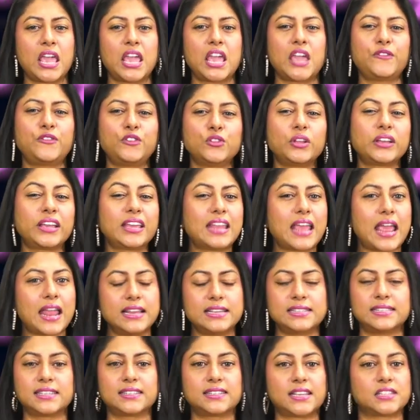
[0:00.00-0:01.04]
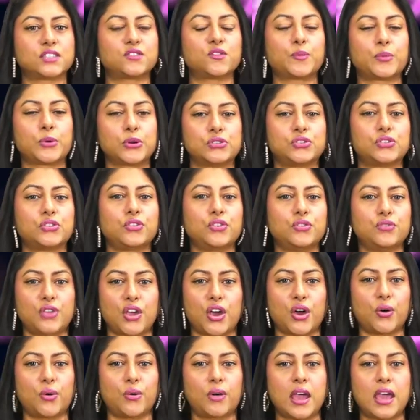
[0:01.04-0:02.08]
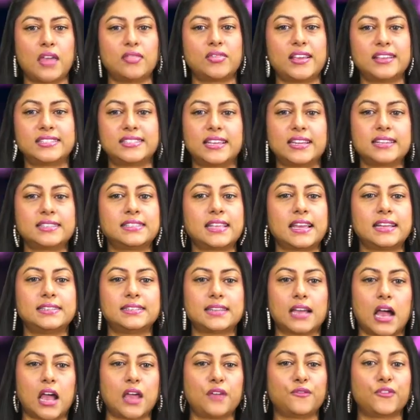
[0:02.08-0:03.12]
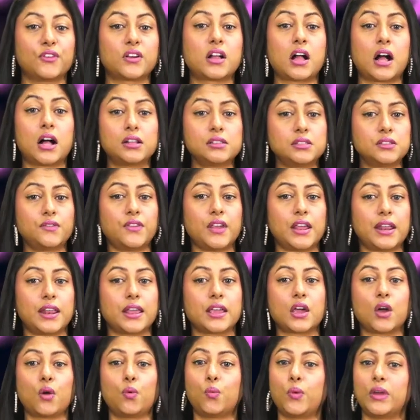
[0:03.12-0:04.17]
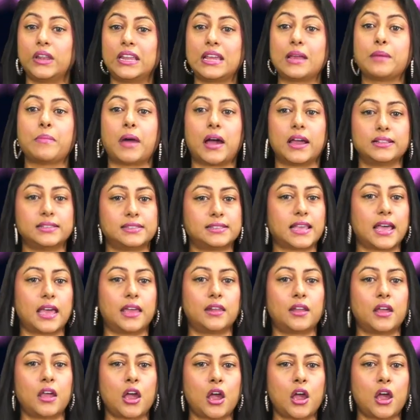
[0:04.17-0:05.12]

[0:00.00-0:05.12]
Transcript: If you look at any successful person you know, they set aside time for cultivating a winning mindset,